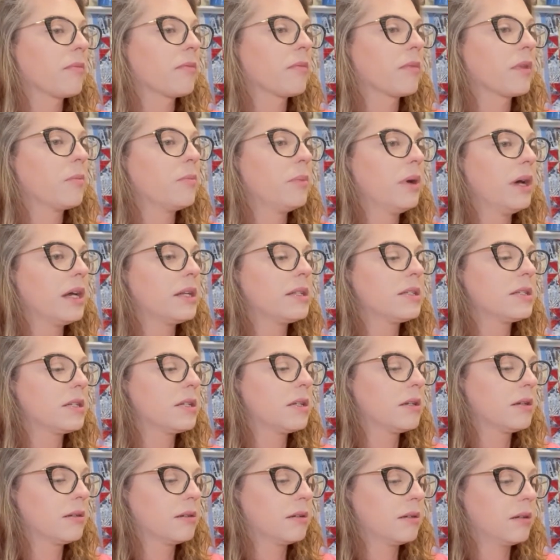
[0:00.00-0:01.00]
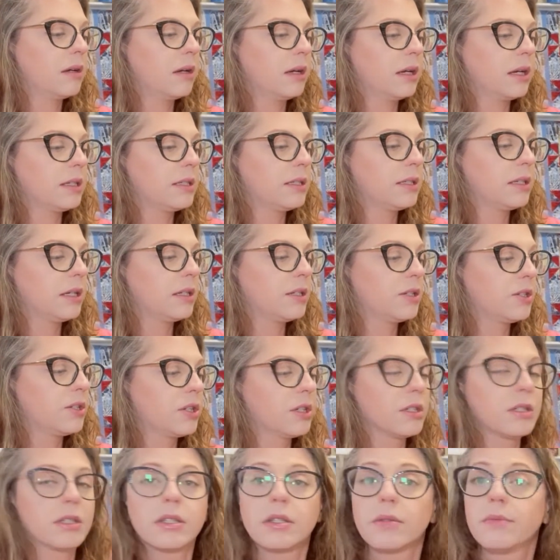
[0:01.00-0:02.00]
But I guess that's
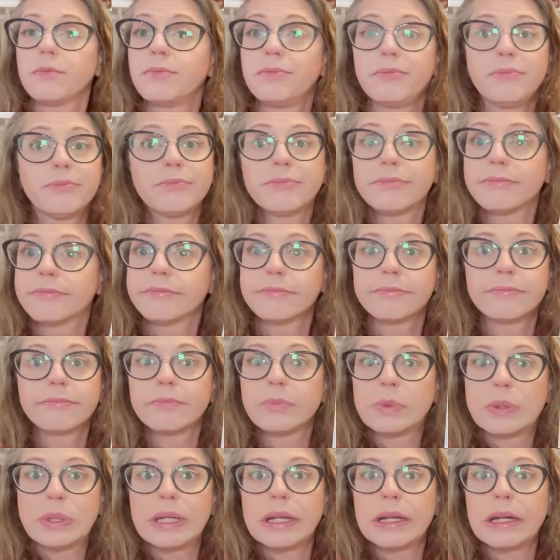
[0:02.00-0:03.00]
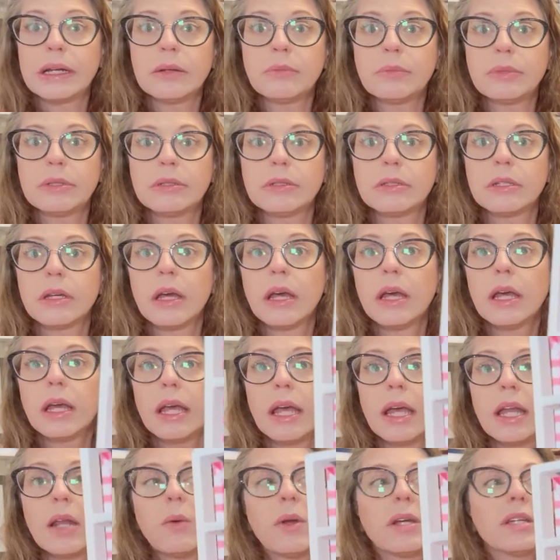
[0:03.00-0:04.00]
just what happens.
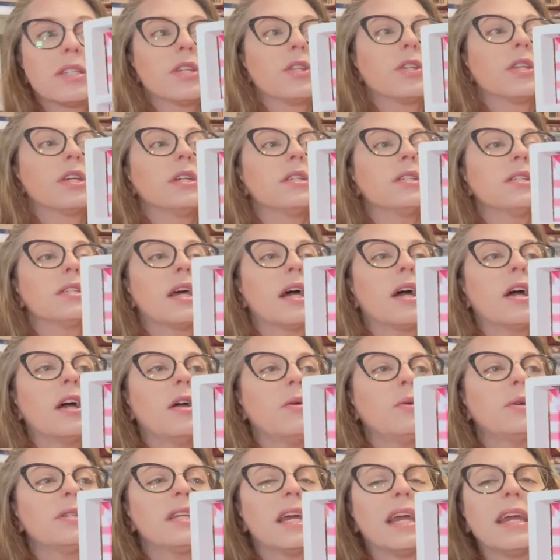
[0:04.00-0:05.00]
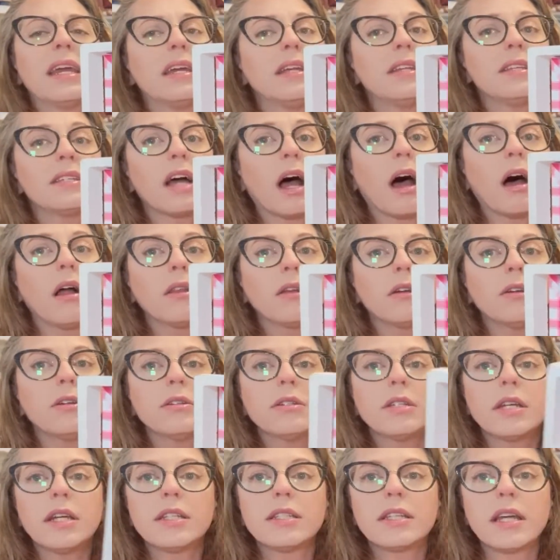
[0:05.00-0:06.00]
Anyway, so this was
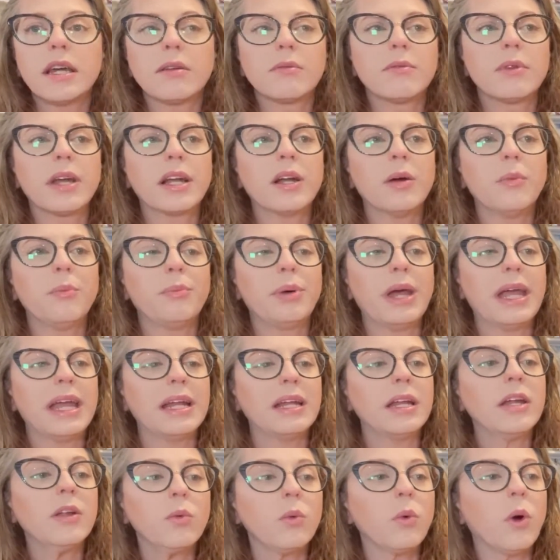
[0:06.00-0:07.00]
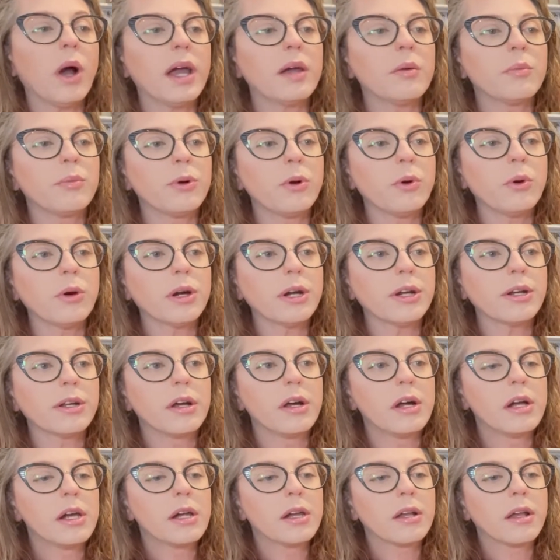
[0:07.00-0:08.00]
$8. It's like a painted whiteboard
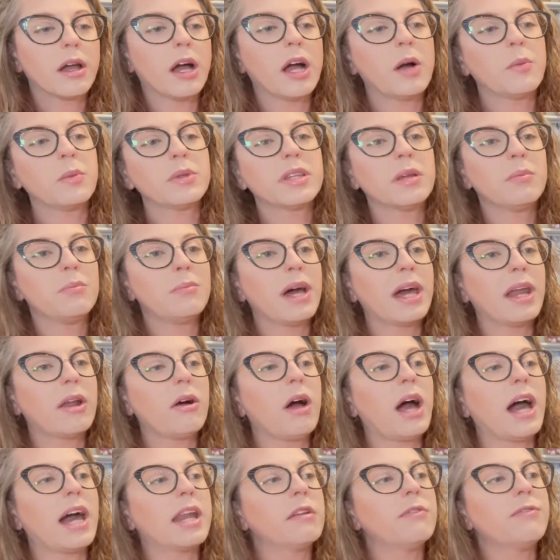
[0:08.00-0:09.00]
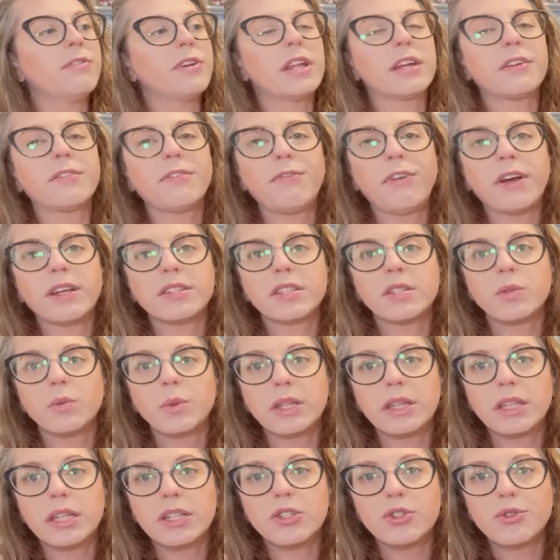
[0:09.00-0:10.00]
with the metal. I didn't feel like fussing
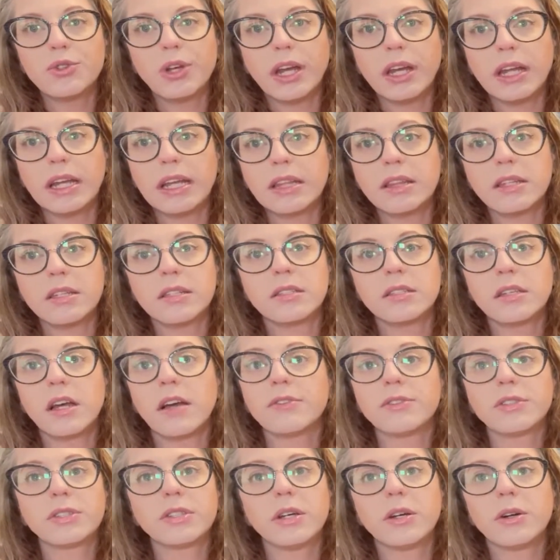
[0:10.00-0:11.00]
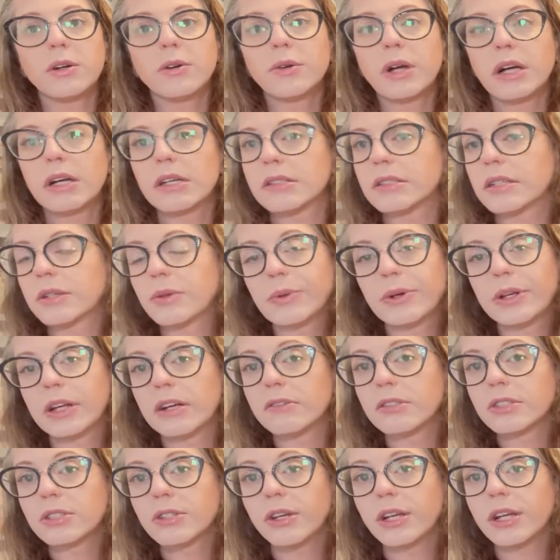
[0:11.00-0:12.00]
with this, trying to get this off, so I was like,
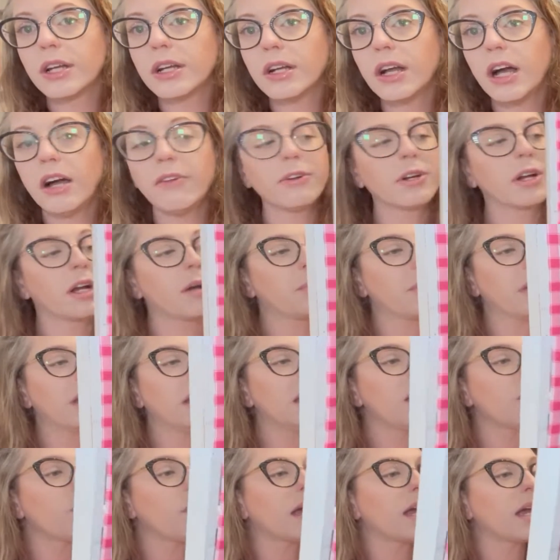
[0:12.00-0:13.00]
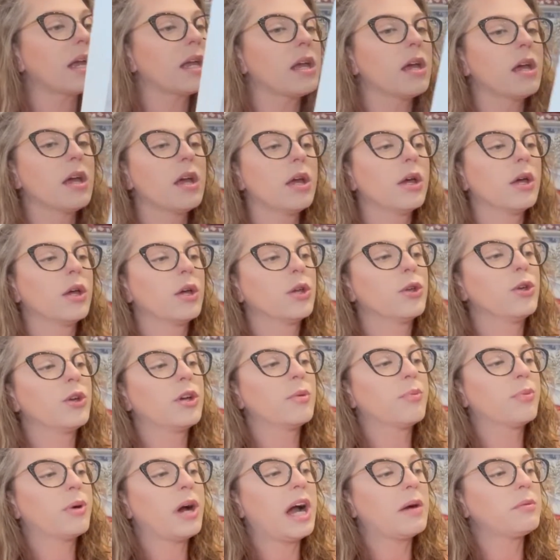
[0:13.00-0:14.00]
whatever. It's going to get covered up anyway. You
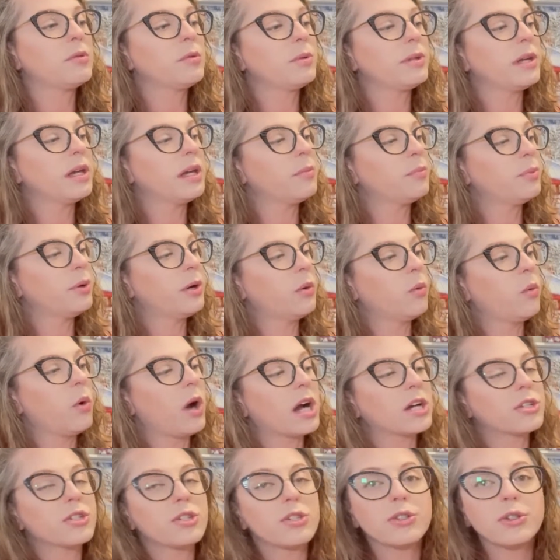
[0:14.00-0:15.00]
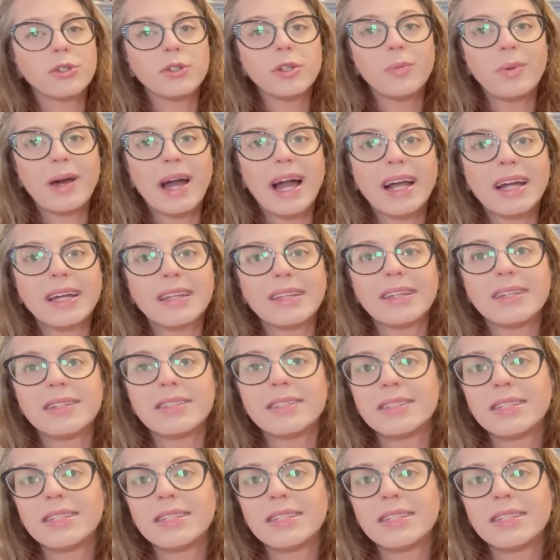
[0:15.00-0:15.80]
could probably put washers on the back of this.